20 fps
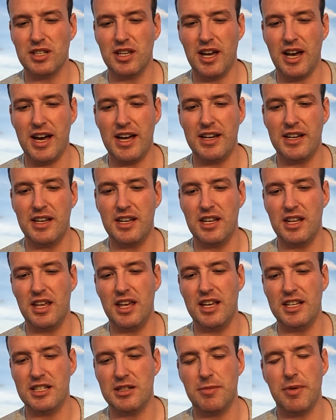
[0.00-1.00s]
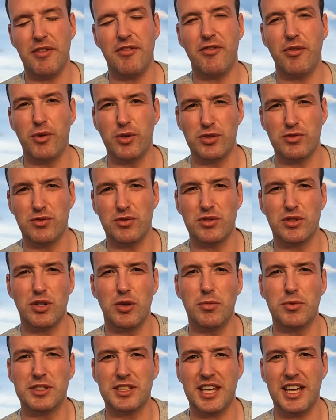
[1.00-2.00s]
and it's a bit forceful to
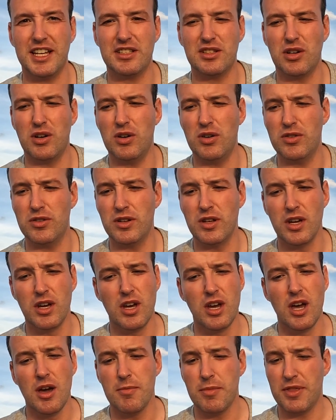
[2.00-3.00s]
almost get it on.